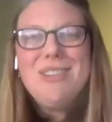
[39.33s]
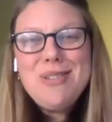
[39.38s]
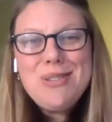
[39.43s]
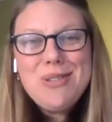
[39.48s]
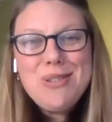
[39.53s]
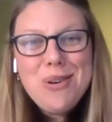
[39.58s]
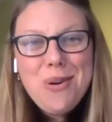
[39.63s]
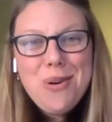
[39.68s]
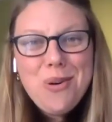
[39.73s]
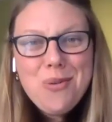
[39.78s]

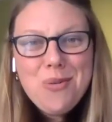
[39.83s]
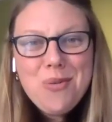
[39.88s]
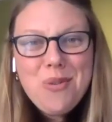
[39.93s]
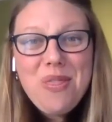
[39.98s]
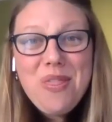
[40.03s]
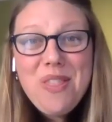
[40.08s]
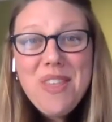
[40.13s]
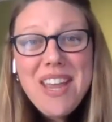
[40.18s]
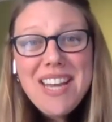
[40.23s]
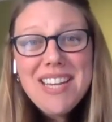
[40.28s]

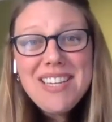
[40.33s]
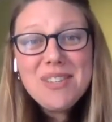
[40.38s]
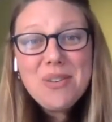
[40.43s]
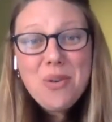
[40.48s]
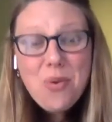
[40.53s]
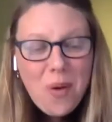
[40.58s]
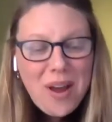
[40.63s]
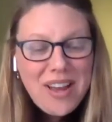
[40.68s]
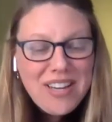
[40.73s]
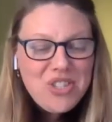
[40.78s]
So this
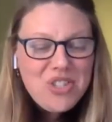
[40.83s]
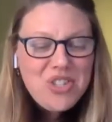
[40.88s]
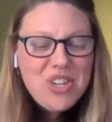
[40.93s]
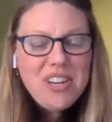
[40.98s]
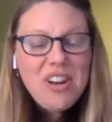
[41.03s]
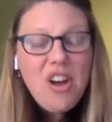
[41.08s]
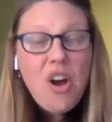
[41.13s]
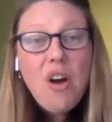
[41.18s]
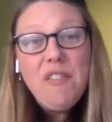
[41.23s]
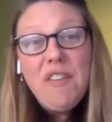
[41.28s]

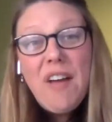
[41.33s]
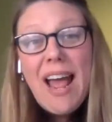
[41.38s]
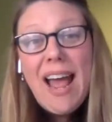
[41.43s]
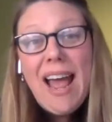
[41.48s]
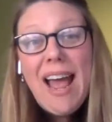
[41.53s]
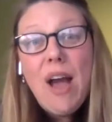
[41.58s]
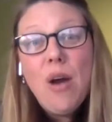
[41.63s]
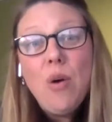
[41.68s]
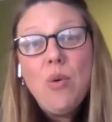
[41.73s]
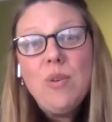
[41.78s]
question of
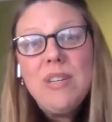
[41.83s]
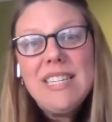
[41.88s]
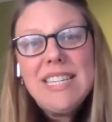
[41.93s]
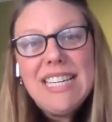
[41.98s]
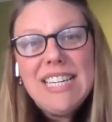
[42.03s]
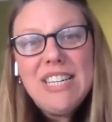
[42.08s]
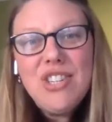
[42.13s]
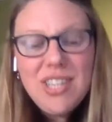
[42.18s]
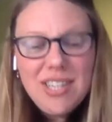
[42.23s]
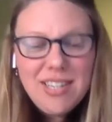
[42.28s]
how
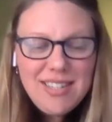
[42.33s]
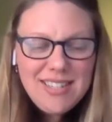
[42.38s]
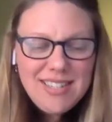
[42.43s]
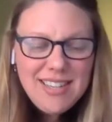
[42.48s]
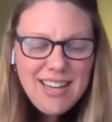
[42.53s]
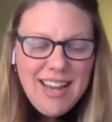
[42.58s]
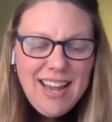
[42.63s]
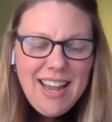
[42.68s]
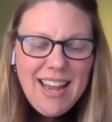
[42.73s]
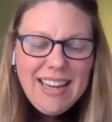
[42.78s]

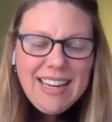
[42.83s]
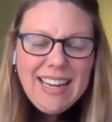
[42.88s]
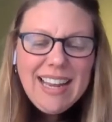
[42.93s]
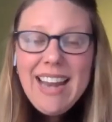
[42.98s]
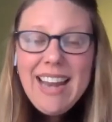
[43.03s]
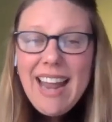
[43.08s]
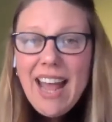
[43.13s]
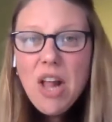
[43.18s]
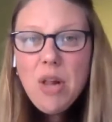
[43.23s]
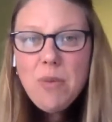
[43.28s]
teachers
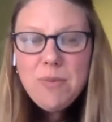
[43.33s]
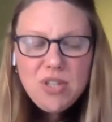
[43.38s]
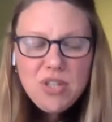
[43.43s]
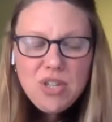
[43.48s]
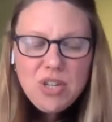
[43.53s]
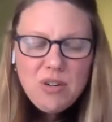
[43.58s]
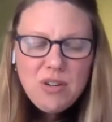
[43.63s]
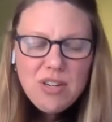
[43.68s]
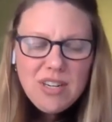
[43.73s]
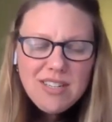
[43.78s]
can help
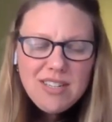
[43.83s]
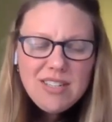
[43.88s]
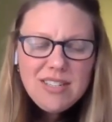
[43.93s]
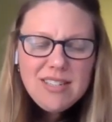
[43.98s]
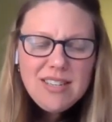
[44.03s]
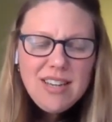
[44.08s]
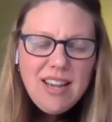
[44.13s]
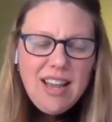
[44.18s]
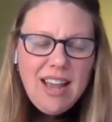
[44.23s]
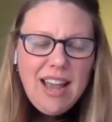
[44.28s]

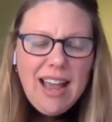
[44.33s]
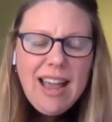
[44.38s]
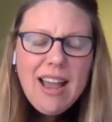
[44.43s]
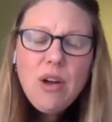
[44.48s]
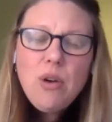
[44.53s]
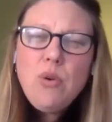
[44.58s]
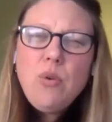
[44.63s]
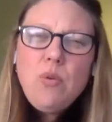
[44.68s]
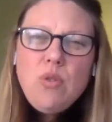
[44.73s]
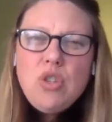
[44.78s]
students
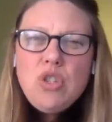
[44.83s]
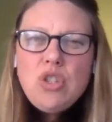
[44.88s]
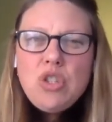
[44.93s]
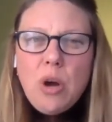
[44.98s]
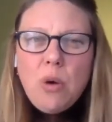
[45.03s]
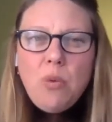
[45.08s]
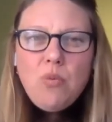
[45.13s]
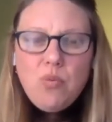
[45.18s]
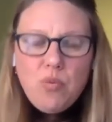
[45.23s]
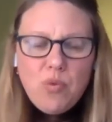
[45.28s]
who
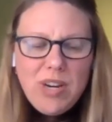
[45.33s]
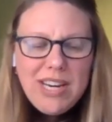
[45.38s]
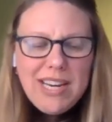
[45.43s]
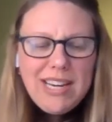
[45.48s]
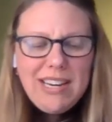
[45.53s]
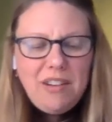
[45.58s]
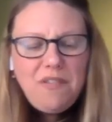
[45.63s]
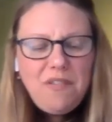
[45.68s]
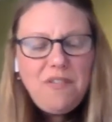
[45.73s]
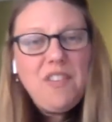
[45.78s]
don't
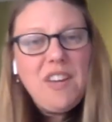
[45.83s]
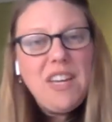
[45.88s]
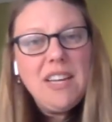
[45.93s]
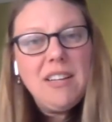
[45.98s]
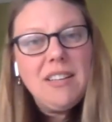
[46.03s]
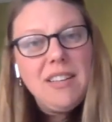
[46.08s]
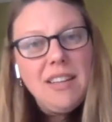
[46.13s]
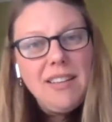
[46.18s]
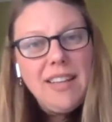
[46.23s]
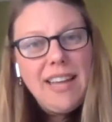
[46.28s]
really
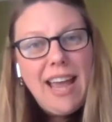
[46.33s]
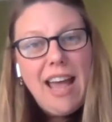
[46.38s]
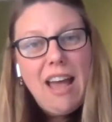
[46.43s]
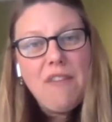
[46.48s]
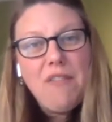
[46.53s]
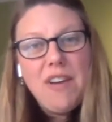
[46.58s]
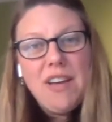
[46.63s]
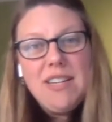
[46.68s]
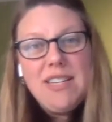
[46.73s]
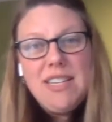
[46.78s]
feel that they
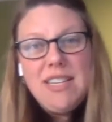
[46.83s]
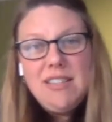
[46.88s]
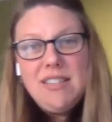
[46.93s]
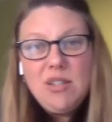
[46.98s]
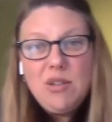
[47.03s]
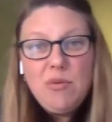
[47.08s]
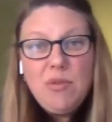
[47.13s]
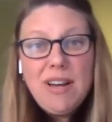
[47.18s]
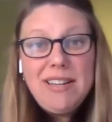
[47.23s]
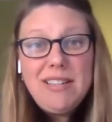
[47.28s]
have
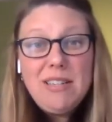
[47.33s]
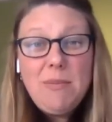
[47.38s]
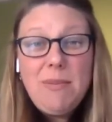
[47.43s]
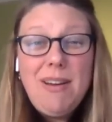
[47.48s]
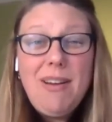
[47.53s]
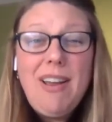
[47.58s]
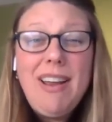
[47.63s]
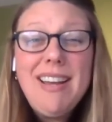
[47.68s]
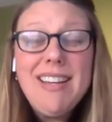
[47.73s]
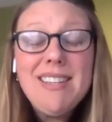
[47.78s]
ideas to write
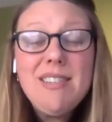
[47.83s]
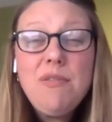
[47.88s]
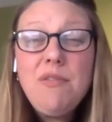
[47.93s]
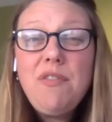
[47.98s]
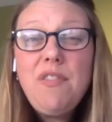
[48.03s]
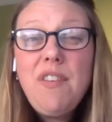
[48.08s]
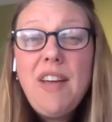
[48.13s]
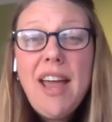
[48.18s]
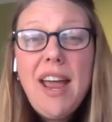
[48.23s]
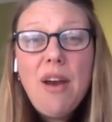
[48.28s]
about is
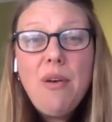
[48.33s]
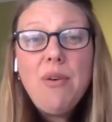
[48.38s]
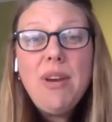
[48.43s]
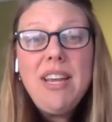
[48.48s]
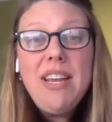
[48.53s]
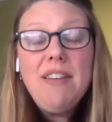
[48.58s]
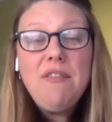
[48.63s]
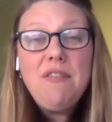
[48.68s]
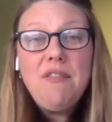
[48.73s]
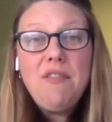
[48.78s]

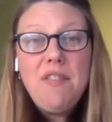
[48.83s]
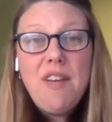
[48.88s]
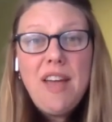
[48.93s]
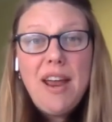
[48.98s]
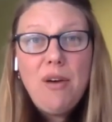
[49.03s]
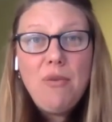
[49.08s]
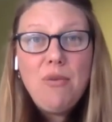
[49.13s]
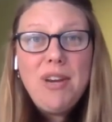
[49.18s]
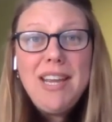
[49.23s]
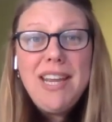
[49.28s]
very,
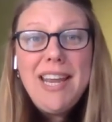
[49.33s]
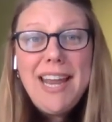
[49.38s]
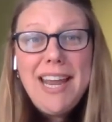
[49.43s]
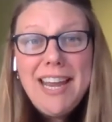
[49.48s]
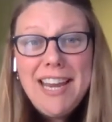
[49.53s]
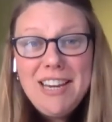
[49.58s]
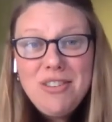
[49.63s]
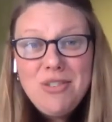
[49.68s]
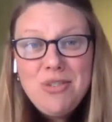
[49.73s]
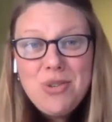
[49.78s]
very
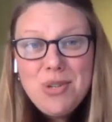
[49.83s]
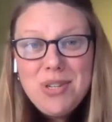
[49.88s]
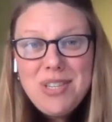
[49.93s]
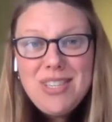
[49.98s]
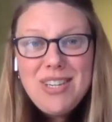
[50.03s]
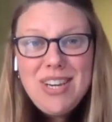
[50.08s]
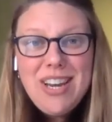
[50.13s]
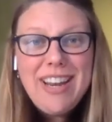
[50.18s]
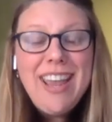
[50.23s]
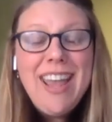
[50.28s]

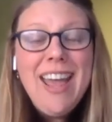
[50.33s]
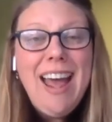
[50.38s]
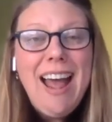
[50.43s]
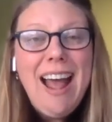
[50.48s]
interesting.